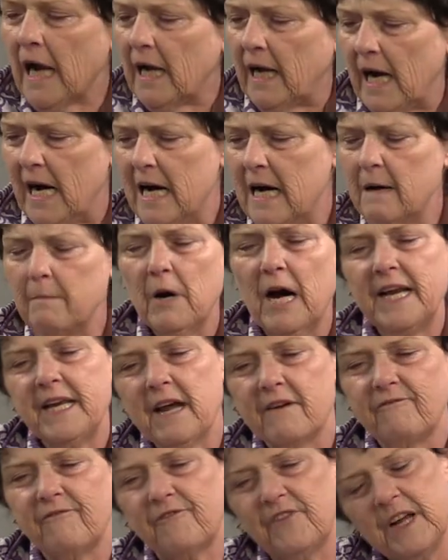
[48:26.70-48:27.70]
Come on,
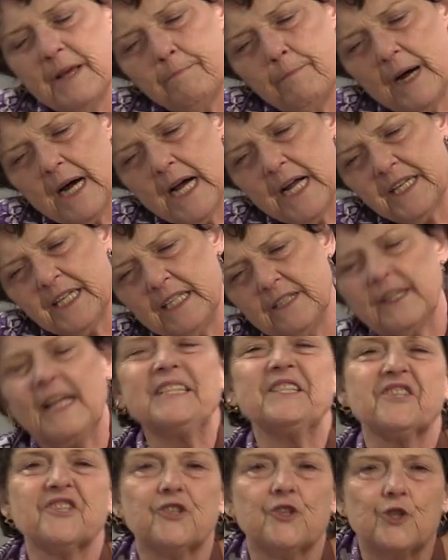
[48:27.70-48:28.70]
everybody,
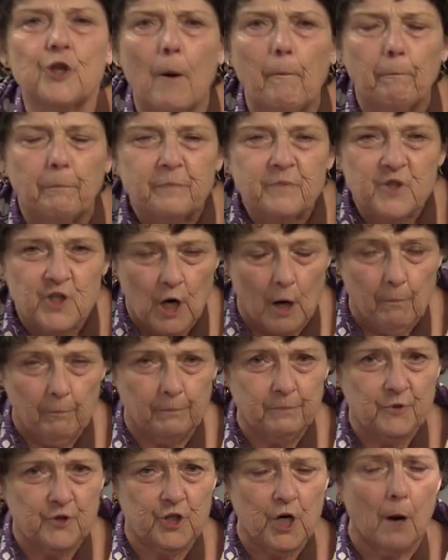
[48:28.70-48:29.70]
let's jump,
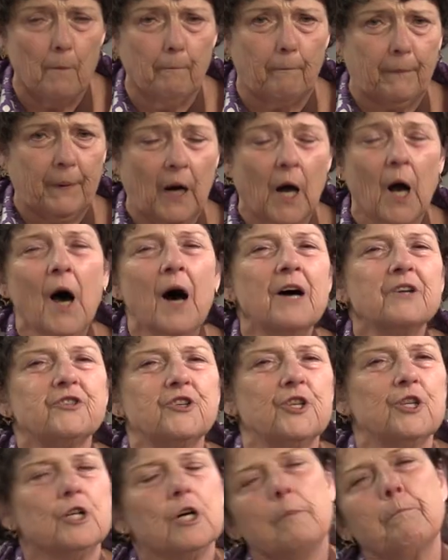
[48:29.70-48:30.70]
jump, jump,
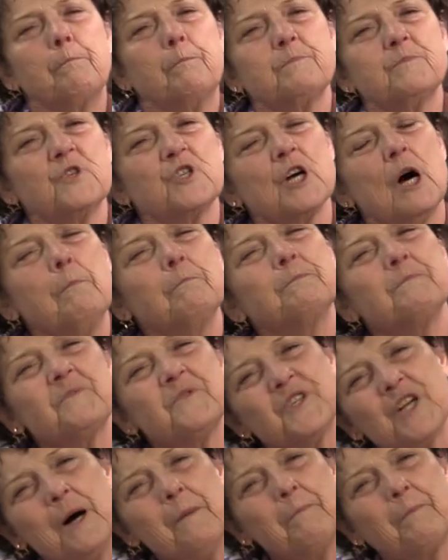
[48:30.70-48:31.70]
jump, jump,
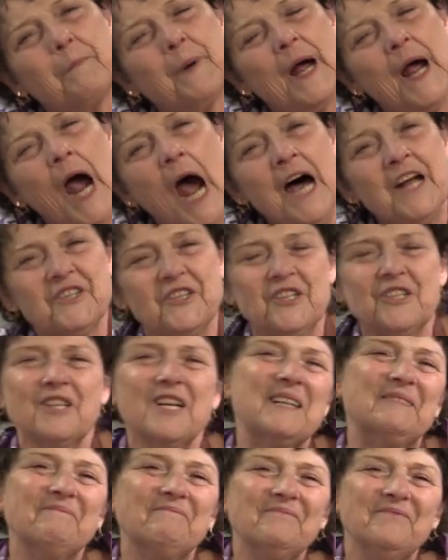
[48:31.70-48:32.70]
jump.
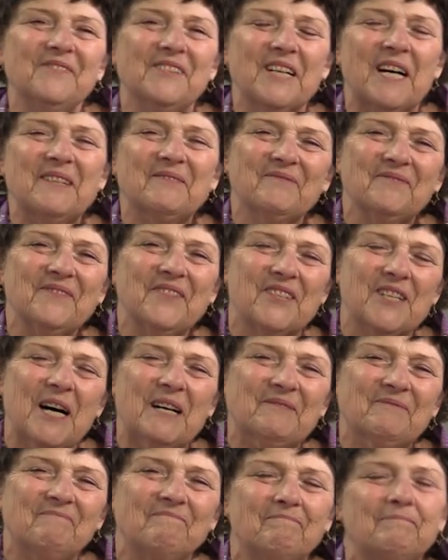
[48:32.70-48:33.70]
Jump, jump,
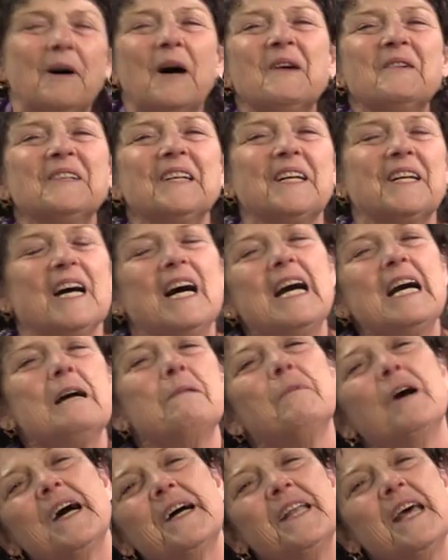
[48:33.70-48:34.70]
jump, oh,
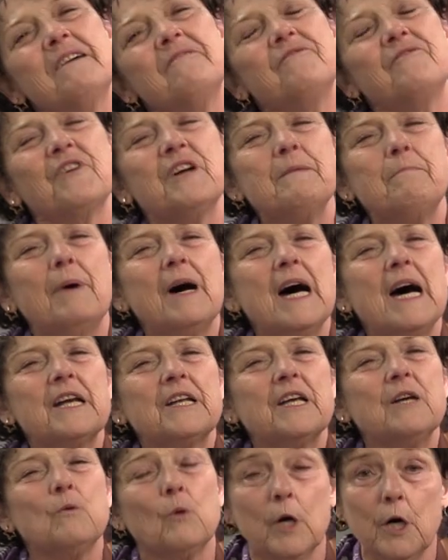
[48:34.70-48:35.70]
come on,
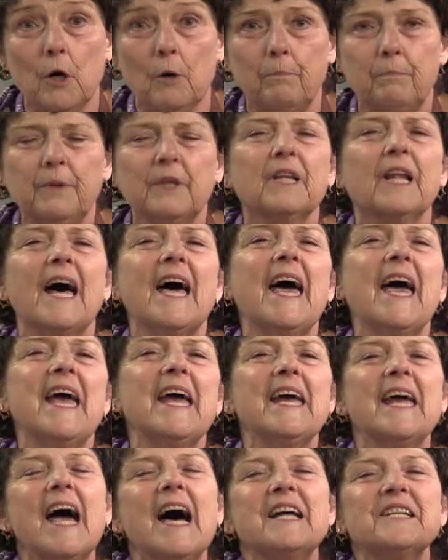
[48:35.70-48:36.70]
everybody, we'll
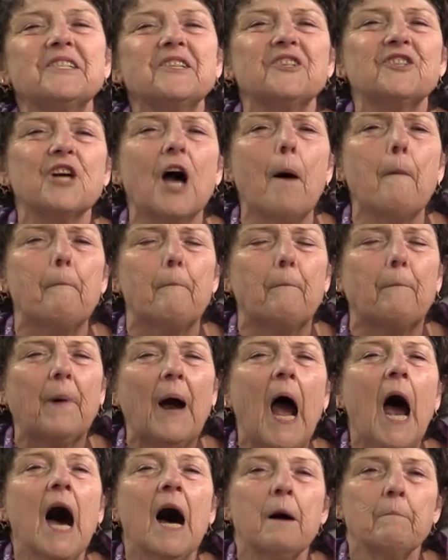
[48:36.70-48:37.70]
play and jump
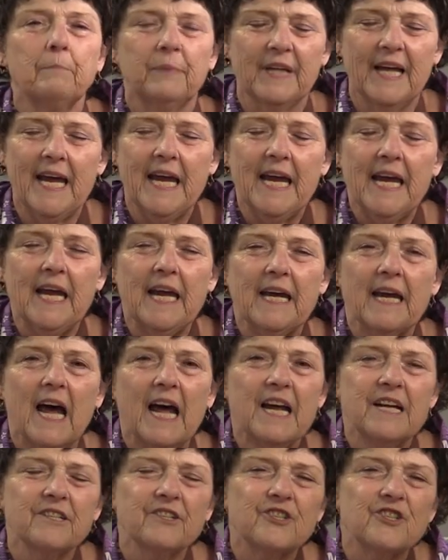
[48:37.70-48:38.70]

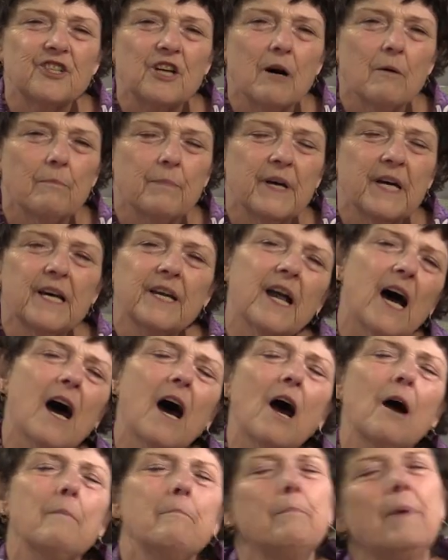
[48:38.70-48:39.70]
in
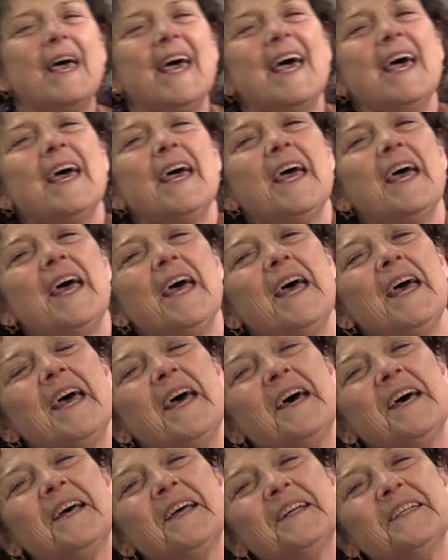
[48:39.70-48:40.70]
our
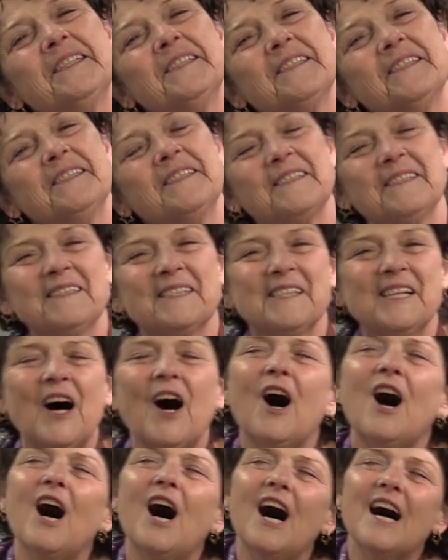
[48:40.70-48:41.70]
band.
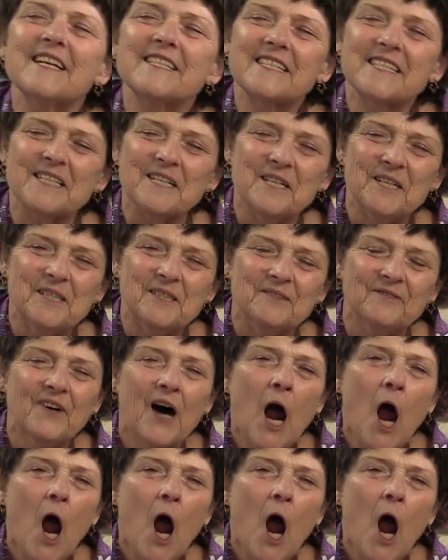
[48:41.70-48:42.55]
Awesome.